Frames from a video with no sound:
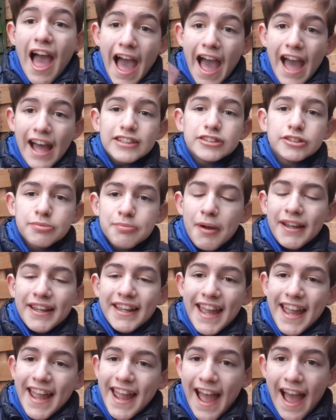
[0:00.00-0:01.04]
and my
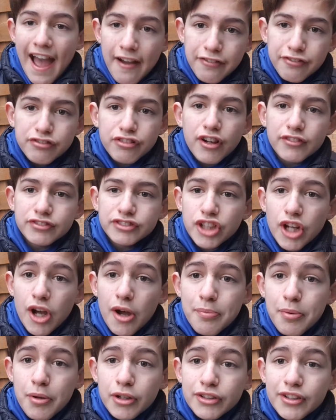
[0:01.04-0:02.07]
kit after I've
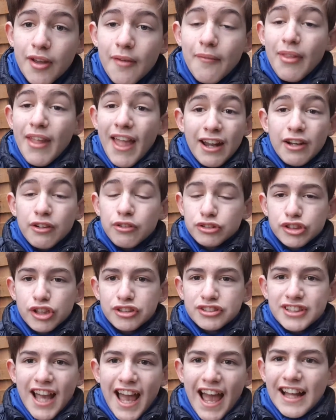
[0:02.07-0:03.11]
sharpened and also
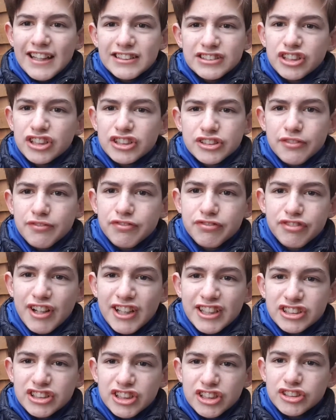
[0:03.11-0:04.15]
to add just some
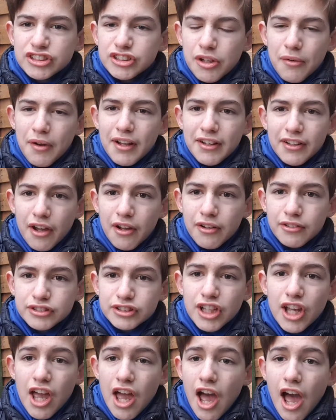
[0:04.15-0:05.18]
friction so I don't
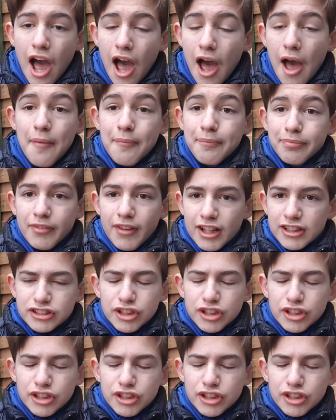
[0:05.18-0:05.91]
um,